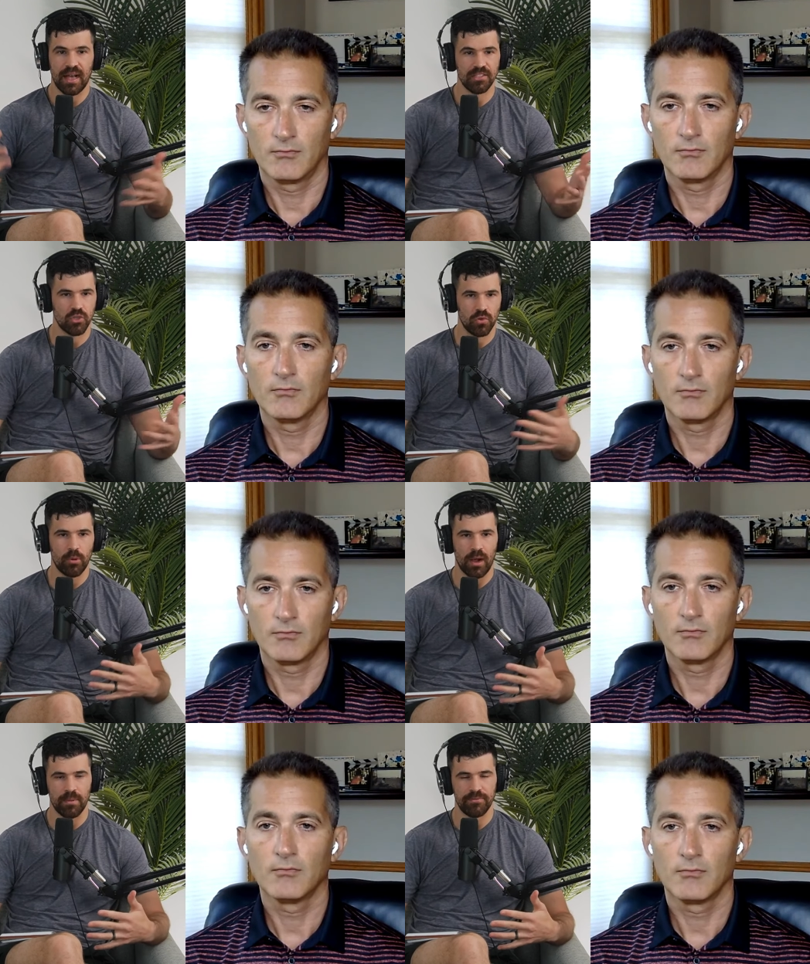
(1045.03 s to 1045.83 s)
Speaker 1: I sold the
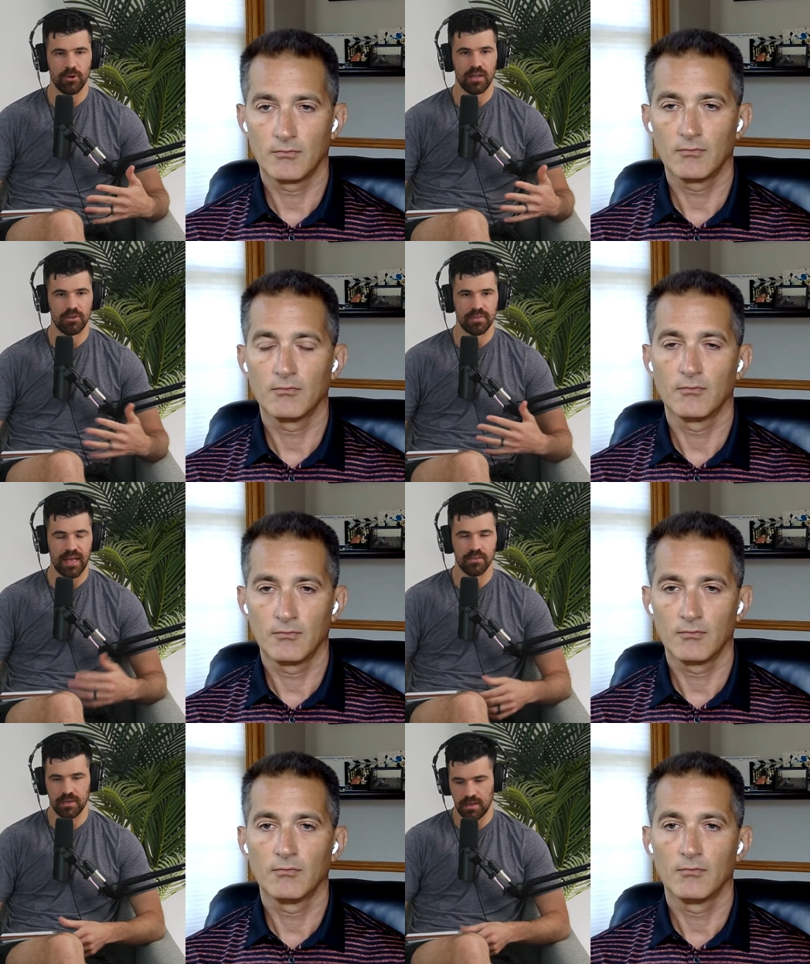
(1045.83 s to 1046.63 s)
property for
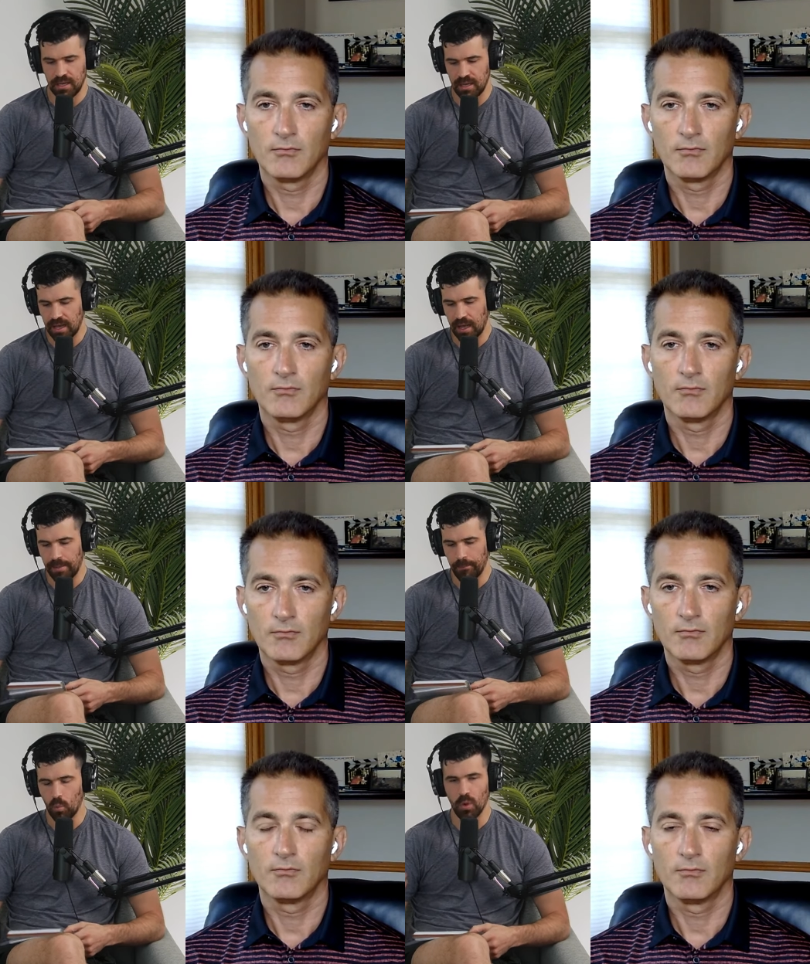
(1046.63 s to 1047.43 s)

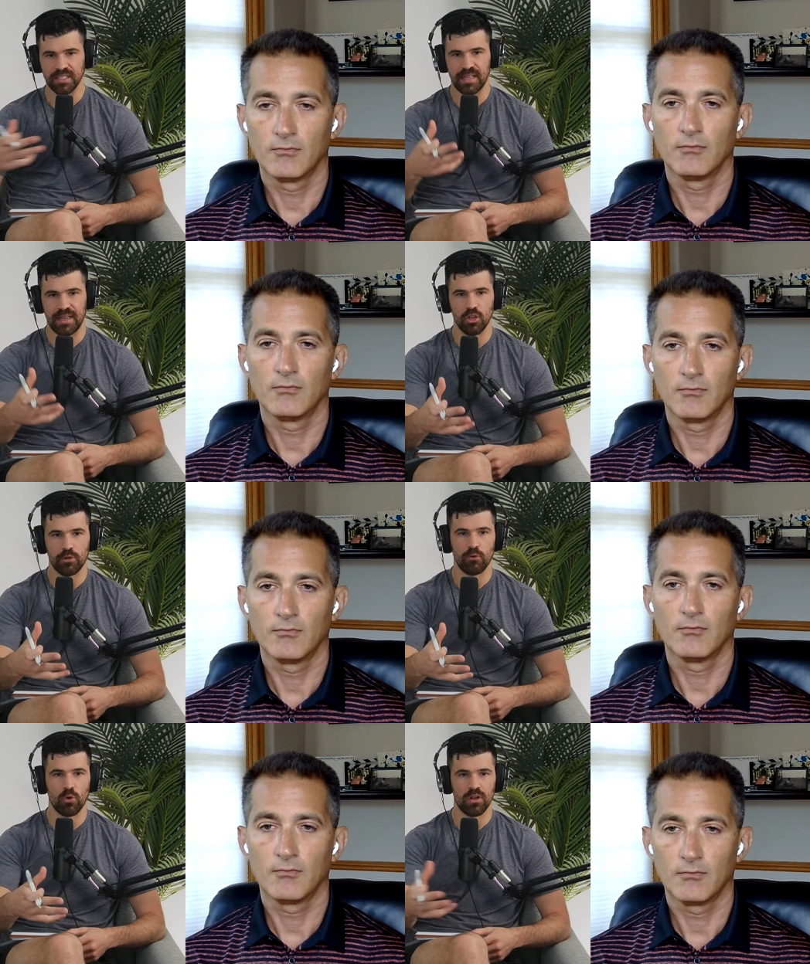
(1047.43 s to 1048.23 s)
$100,000. What does that
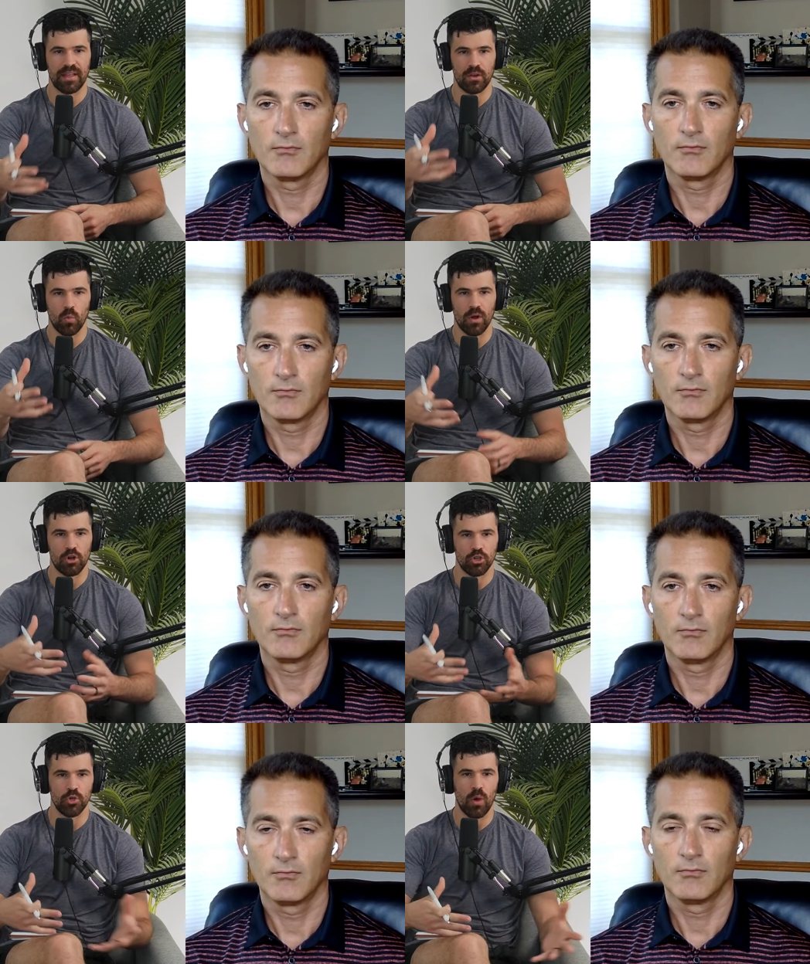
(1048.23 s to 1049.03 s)
look for? Like, what
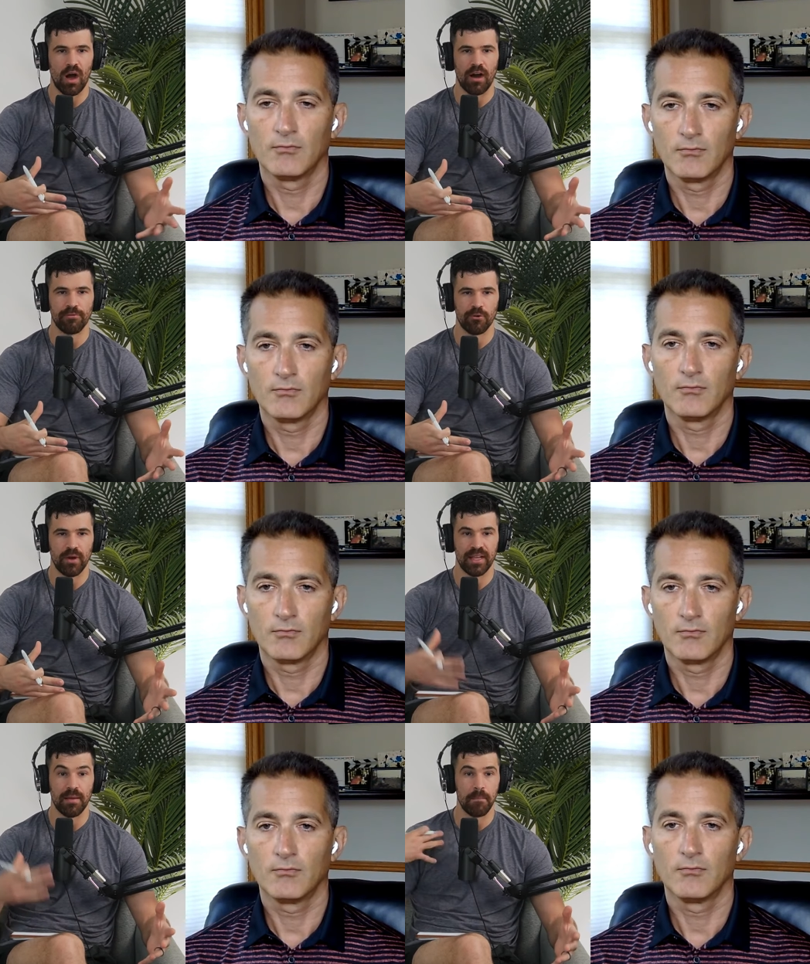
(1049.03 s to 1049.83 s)
are you
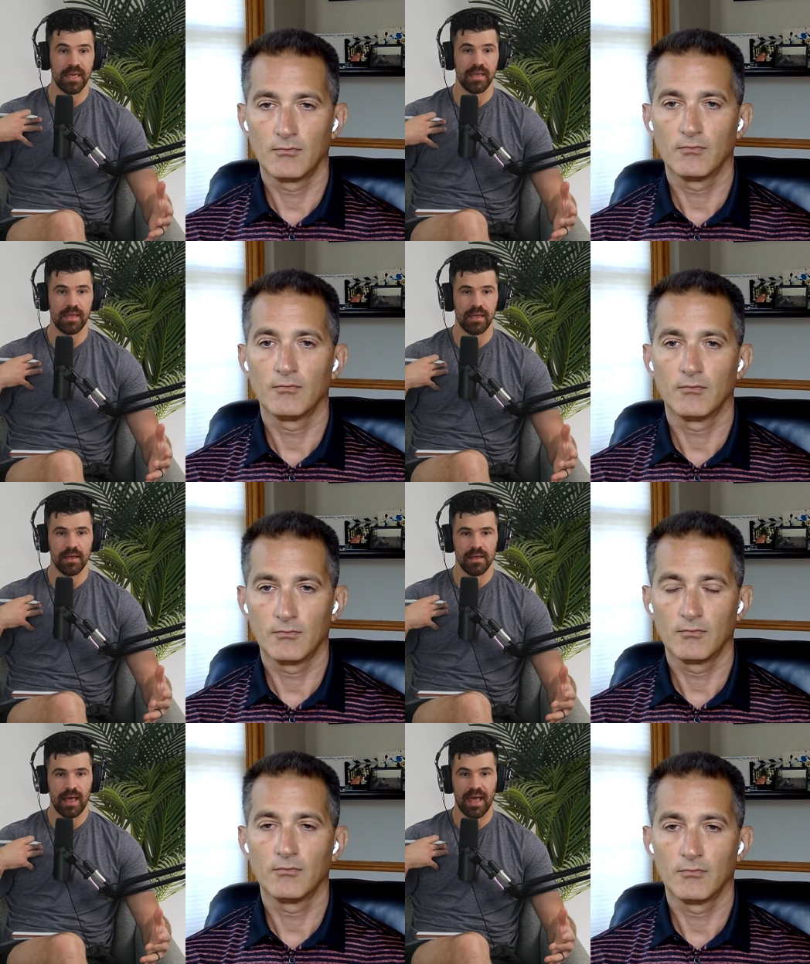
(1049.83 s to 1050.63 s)
offering me
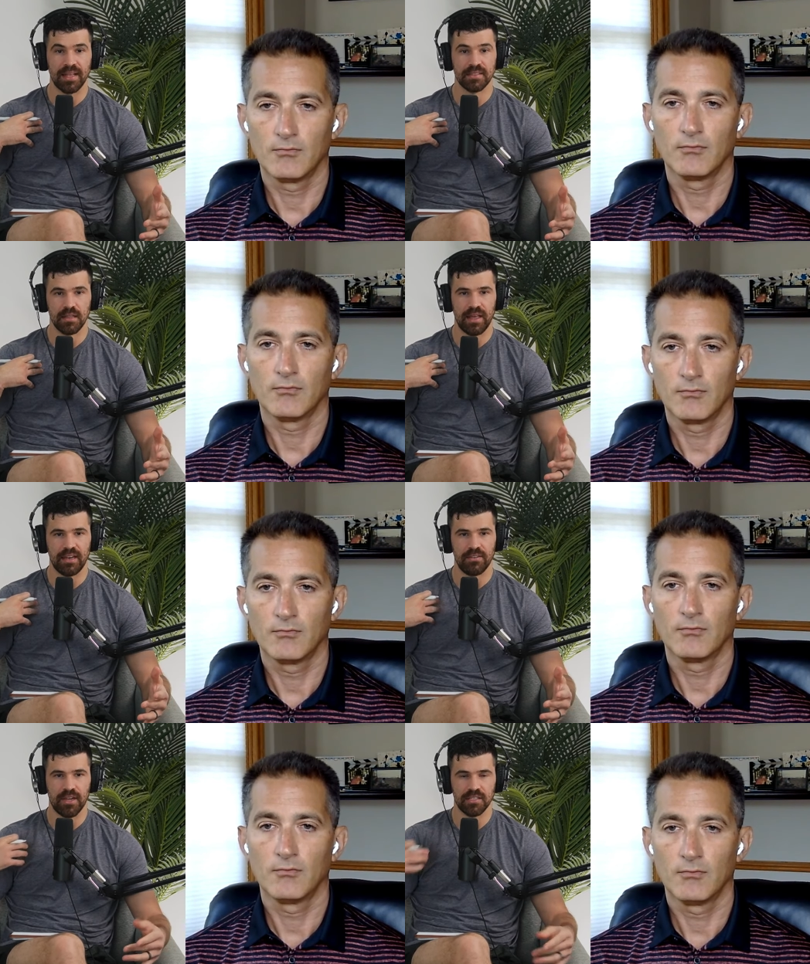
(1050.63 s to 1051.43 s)
as the
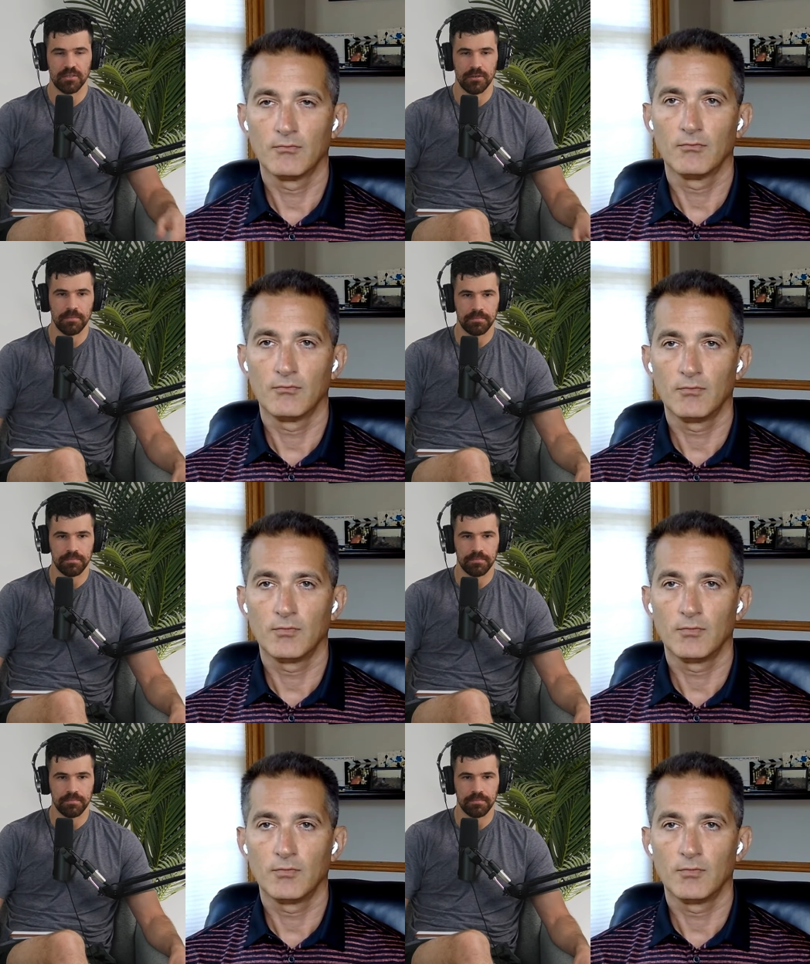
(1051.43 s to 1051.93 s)
land investor?